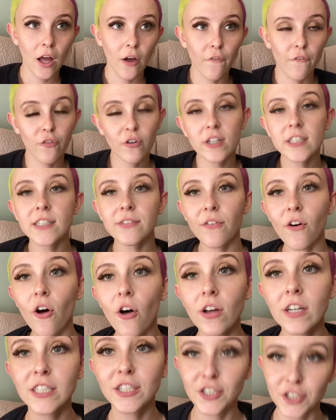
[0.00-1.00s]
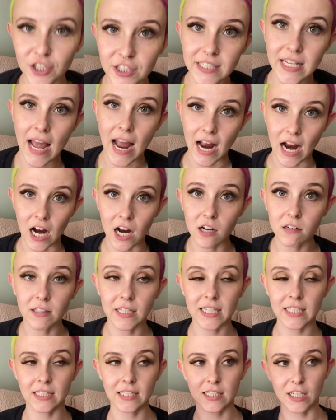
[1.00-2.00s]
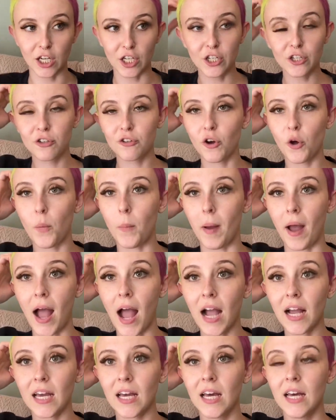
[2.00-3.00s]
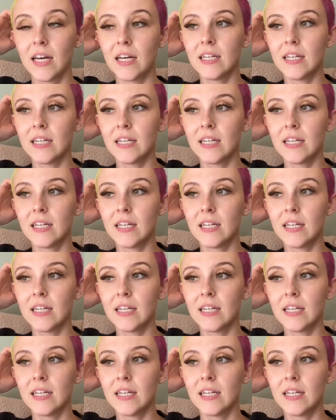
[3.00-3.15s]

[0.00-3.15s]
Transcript: First of all, it's just hair, like it's gonna grow back.